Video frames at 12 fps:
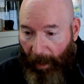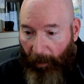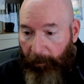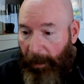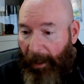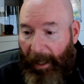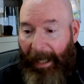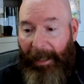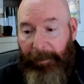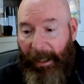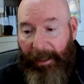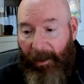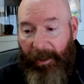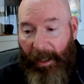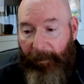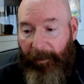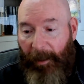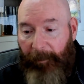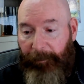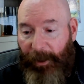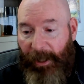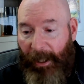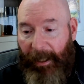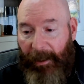Oh, I am planning on
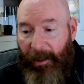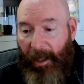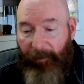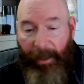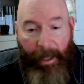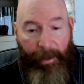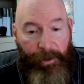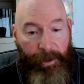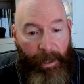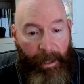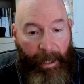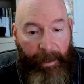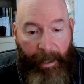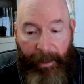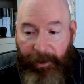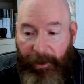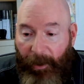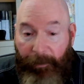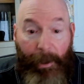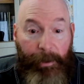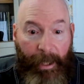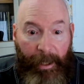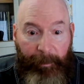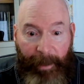presenting at Convocation again next year if they'll
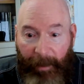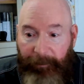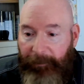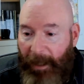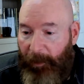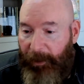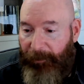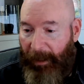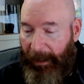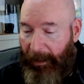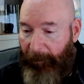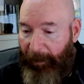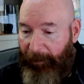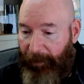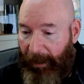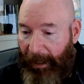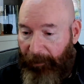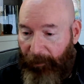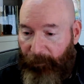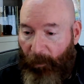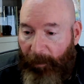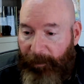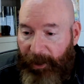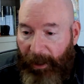take me. I was going to be filling out the
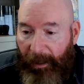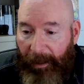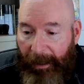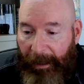forms